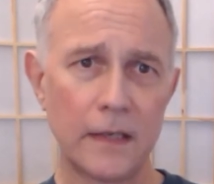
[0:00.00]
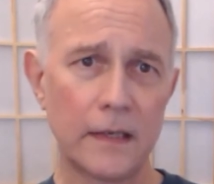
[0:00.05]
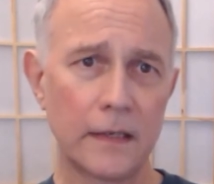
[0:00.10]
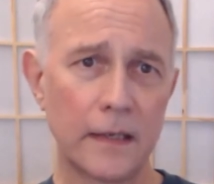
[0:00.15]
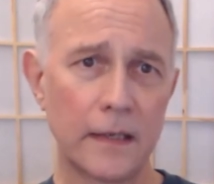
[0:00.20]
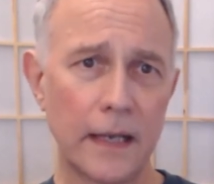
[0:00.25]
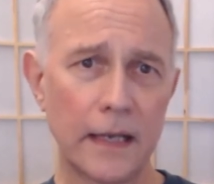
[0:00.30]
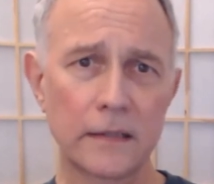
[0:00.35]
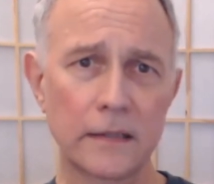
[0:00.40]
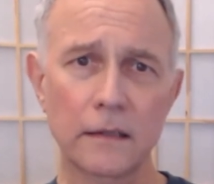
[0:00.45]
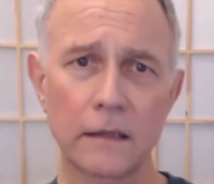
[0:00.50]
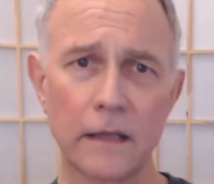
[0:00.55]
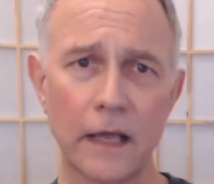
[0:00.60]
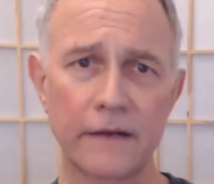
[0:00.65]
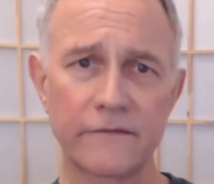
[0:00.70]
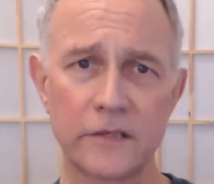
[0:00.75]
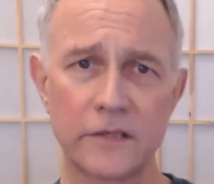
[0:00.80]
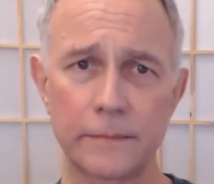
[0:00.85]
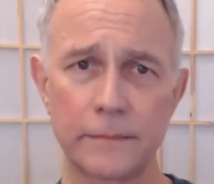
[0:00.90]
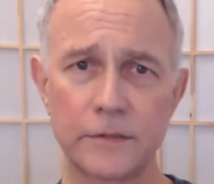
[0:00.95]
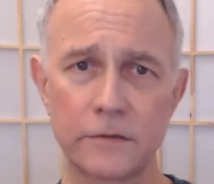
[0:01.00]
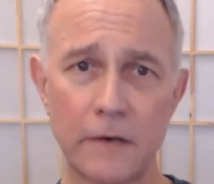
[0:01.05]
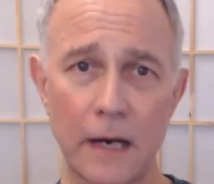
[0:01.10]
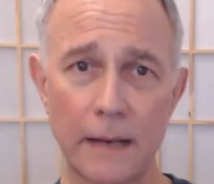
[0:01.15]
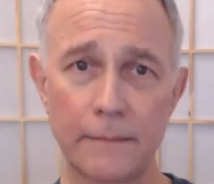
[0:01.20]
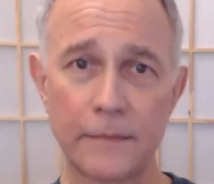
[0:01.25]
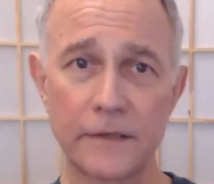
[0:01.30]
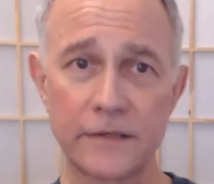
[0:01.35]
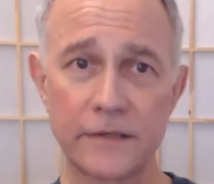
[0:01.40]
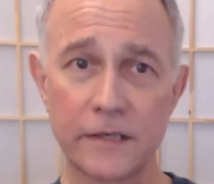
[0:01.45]
He gained a lot of
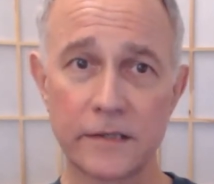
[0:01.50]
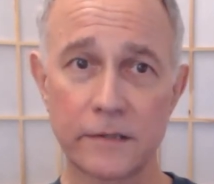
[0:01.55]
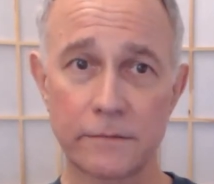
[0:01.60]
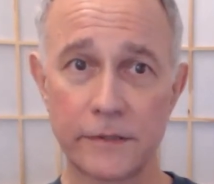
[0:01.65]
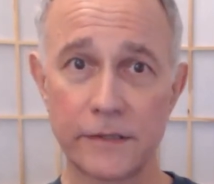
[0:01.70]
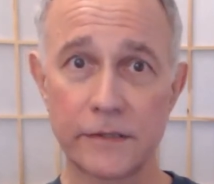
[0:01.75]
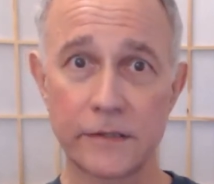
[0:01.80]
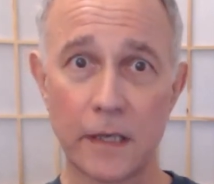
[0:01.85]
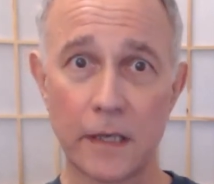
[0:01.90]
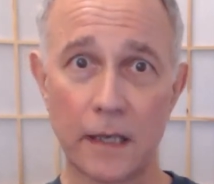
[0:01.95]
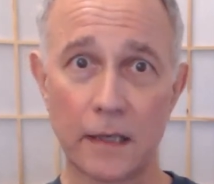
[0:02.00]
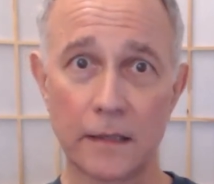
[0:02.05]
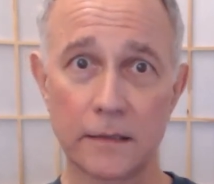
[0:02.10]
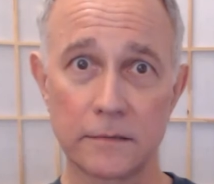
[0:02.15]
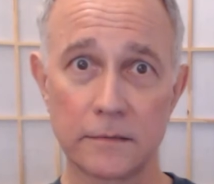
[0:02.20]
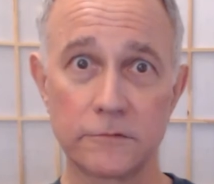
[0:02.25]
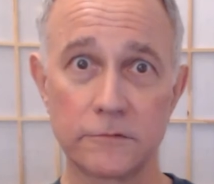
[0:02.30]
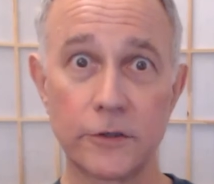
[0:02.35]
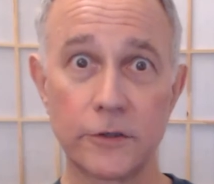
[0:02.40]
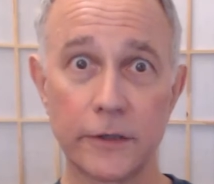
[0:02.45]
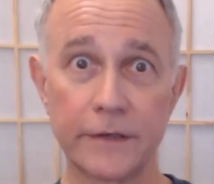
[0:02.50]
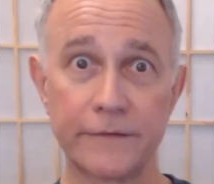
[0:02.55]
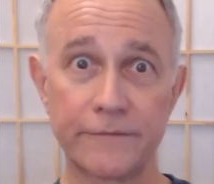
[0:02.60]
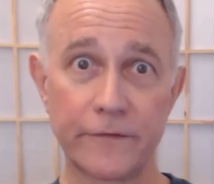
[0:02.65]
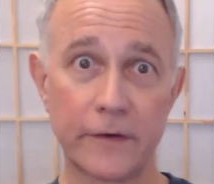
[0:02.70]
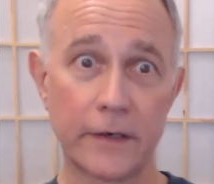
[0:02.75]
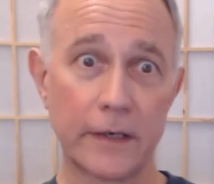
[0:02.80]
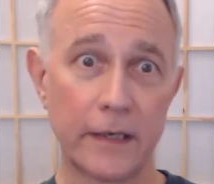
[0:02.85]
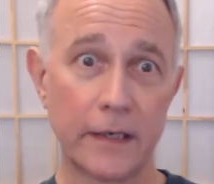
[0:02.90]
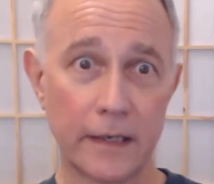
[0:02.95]
subscribers as a result. Good
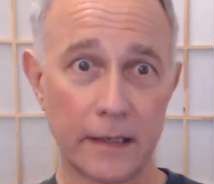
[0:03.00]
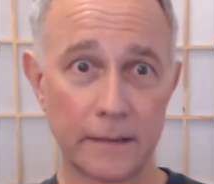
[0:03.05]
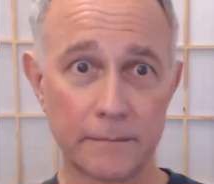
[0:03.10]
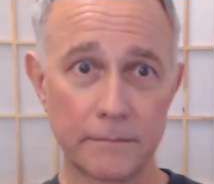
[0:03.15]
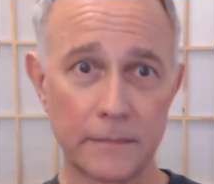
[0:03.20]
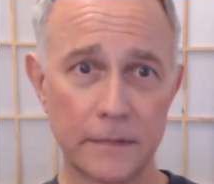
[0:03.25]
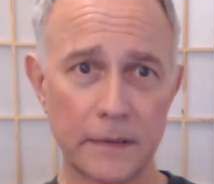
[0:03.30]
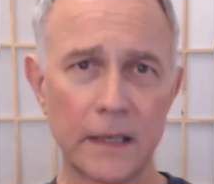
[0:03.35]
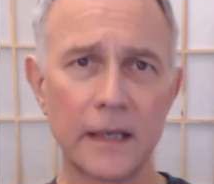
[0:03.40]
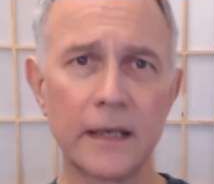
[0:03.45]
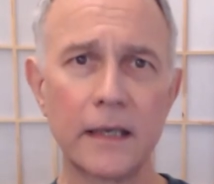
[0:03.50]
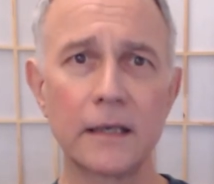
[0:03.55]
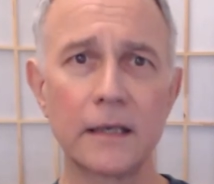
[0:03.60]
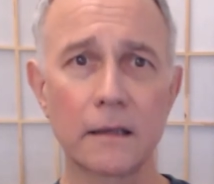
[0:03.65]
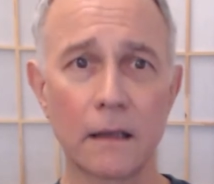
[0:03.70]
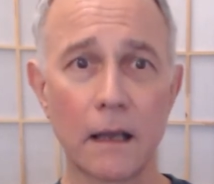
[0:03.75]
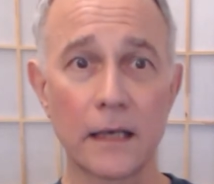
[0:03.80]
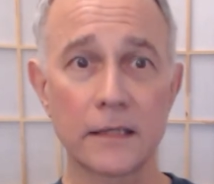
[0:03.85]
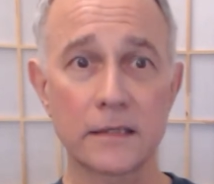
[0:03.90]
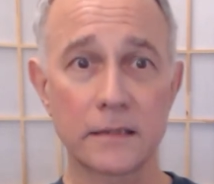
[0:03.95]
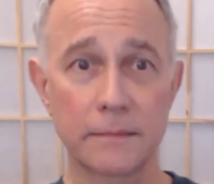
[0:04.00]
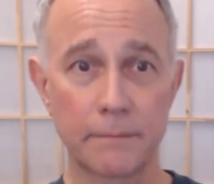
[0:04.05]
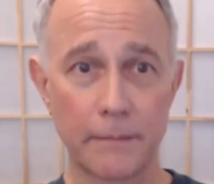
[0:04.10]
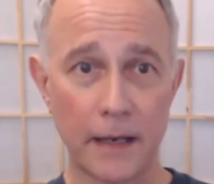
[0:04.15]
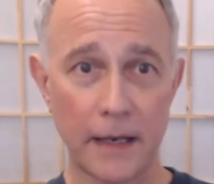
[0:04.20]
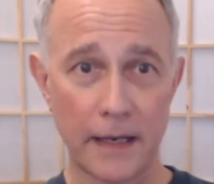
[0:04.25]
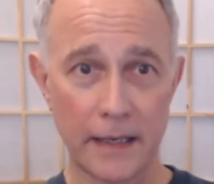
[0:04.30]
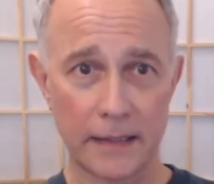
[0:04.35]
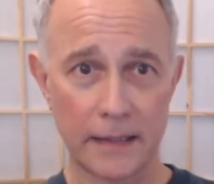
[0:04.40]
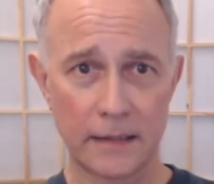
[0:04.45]
for him. He lost
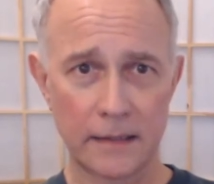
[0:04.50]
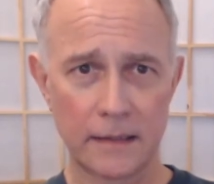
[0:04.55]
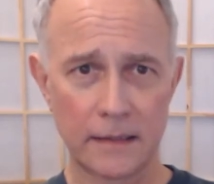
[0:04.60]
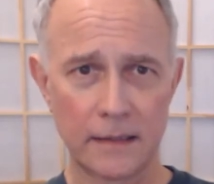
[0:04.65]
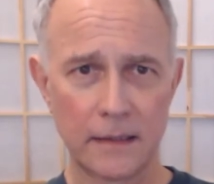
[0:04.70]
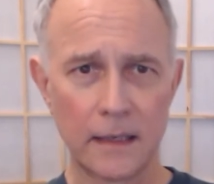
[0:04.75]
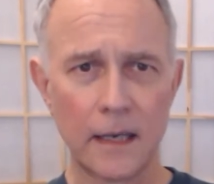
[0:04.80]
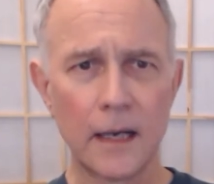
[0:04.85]
mine.